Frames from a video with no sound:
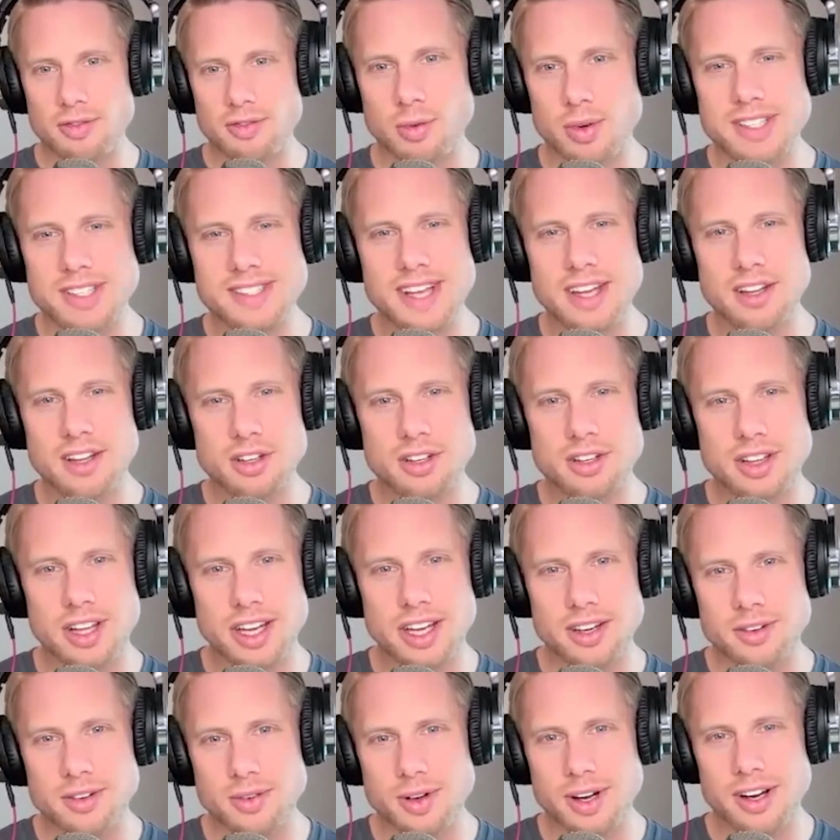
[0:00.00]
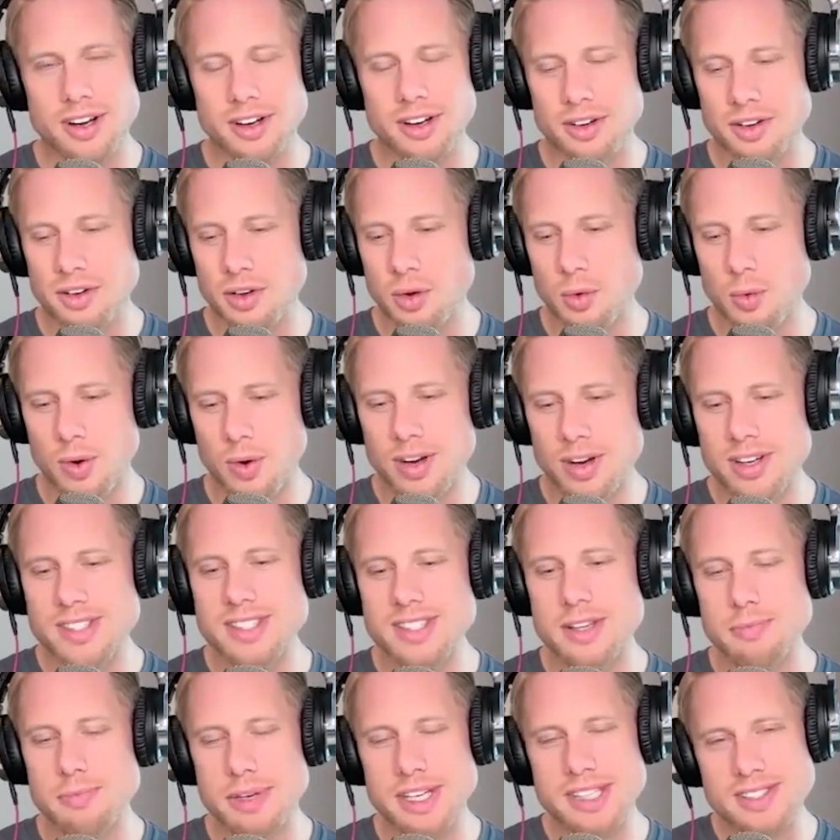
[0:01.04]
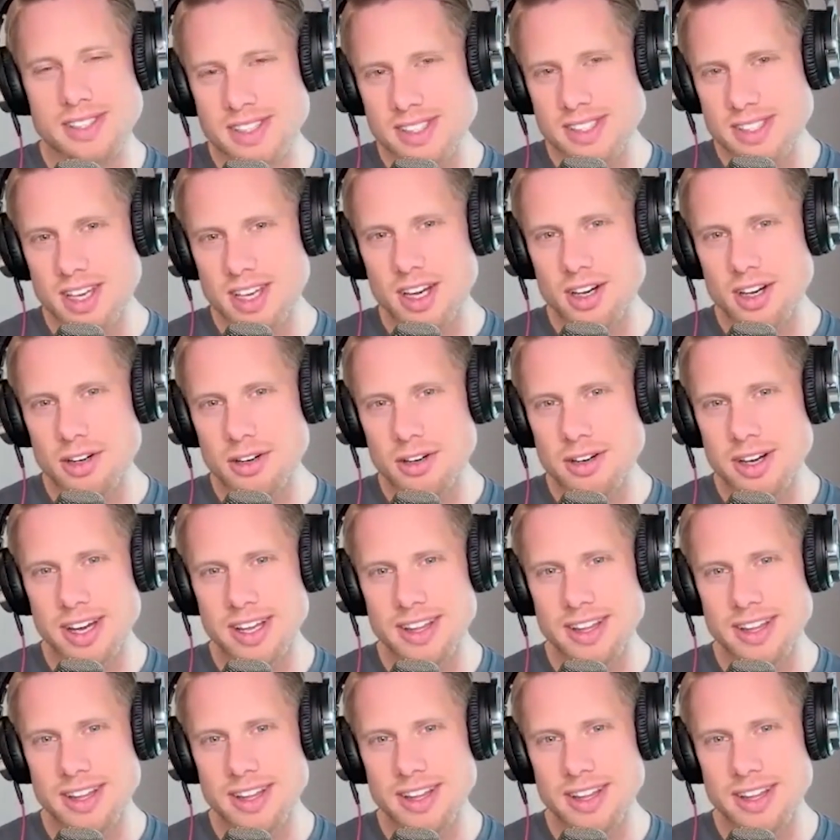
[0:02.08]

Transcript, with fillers: What does that look like? Where where does the business go?